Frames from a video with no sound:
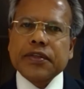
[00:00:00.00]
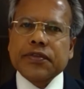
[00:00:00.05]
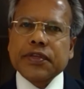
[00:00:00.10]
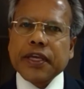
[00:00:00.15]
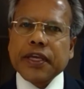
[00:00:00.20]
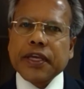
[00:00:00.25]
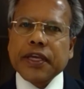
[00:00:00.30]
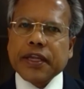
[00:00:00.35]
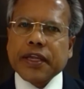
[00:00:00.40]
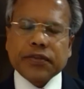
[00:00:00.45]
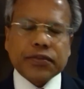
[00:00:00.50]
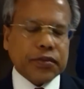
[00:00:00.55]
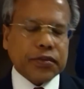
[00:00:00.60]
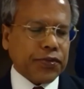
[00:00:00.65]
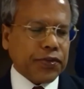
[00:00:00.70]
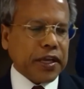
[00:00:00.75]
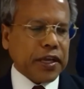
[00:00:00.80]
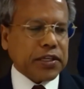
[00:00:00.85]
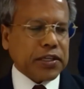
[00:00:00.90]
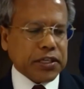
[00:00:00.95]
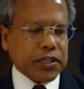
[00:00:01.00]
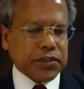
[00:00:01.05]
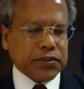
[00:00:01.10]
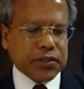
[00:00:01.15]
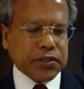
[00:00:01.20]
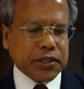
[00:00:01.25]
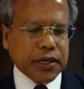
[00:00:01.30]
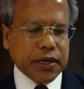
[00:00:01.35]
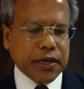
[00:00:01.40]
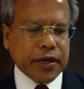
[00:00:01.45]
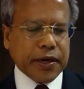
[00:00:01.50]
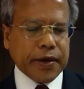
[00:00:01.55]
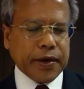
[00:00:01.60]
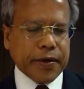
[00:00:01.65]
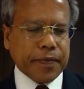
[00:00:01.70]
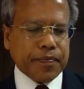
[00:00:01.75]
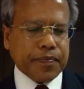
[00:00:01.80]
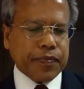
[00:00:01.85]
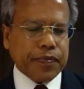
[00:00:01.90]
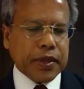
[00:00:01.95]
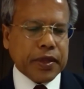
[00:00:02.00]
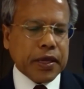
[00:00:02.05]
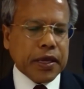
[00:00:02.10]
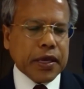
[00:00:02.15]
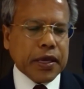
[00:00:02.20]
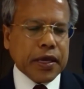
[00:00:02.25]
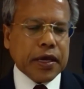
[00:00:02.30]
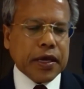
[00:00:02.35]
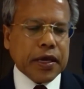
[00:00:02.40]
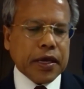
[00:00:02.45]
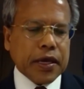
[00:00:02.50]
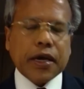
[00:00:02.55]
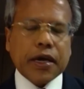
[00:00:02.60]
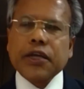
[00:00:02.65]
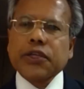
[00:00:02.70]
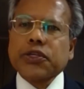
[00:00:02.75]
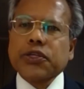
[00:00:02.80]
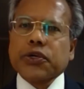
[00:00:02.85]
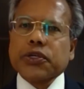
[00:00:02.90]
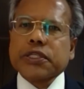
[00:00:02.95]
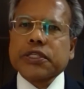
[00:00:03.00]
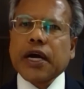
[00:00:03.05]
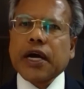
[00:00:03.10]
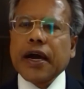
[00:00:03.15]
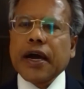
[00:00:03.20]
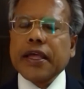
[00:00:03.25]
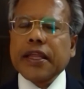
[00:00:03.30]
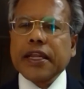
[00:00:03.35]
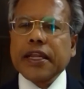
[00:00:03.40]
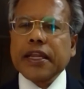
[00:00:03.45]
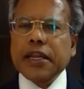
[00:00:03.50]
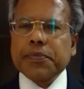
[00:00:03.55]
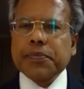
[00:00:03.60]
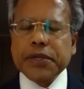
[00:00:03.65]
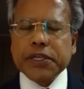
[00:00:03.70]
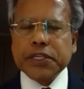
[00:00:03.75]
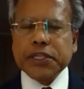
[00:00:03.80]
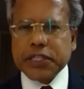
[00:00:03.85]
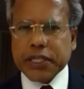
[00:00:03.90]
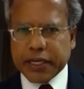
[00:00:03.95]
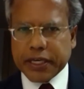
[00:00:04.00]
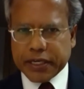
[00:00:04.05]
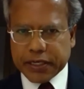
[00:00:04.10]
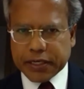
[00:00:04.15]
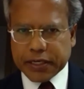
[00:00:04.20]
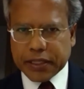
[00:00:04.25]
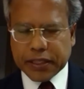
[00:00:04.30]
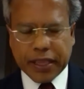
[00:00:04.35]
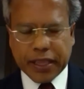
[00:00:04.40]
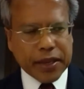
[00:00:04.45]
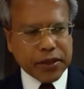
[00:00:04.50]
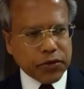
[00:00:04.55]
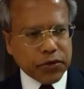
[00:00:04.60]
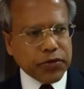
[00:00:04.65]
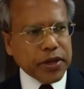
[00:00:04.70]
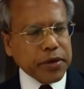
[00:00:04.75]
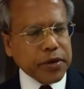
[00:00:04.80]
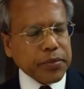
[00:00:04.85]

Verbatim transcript: series of lectures, um, George. I really appreciate it. Thank you very